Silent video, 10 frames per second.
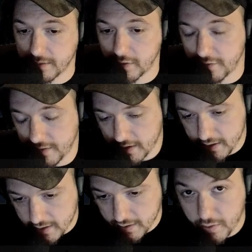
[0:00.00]
can move,
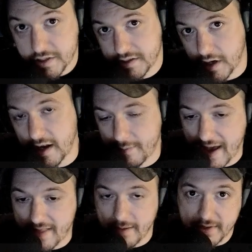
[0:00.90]
which is good and
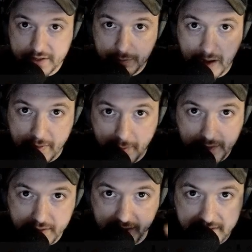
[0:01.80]
bad. That means you might be
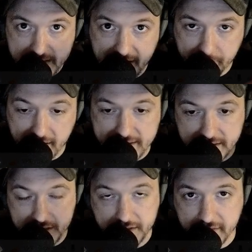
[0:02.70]
able to like set a price
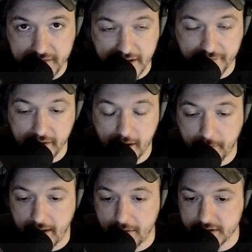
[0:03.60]
and just leave it there for a
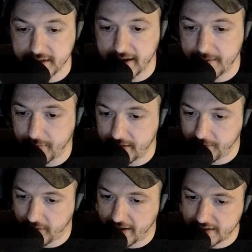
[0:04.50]
couple hours and get it. But
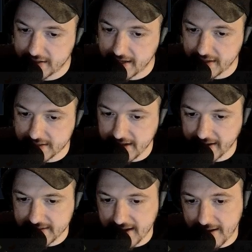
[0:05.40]
when I did it the
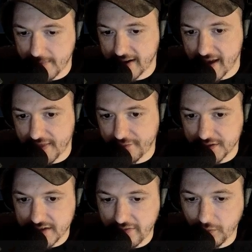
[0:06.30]
second time, I got them for
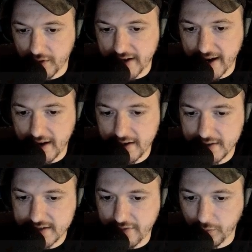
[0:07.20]

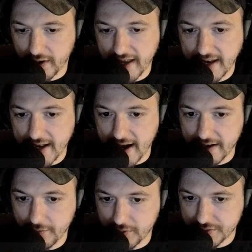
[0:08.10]

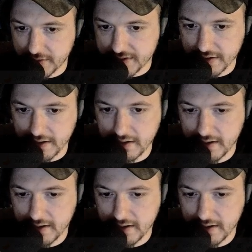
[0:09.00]
7189, which was